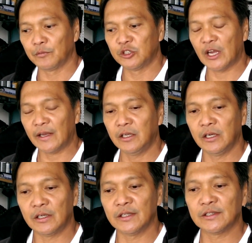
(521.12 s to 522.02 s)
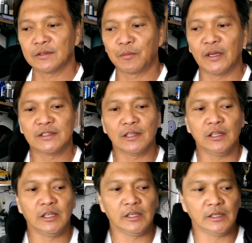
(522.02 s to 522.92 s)
Jack here is
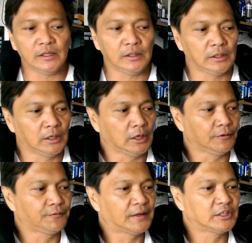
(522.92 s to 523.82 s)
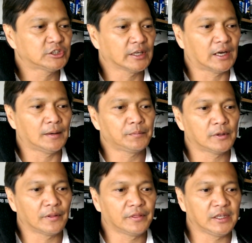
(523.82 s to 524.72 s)
presently finishing up
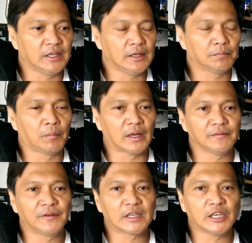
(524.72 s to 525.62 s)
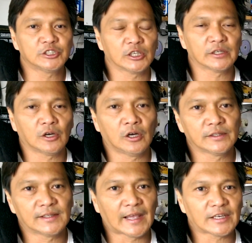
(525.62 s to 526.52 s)
the modification on
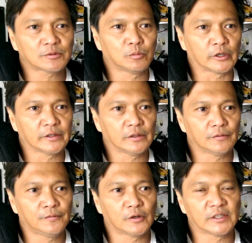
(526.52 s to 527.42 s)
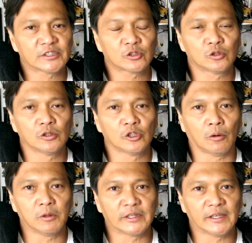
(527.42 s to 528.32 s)
the dashboard for this
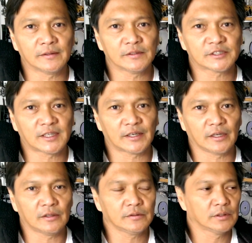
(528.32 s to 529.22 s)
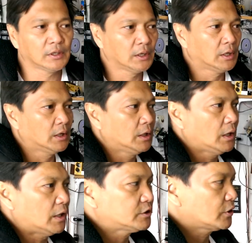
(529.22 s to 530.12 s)
double din stereo.
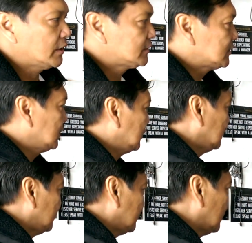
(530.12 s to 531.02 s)
As you can see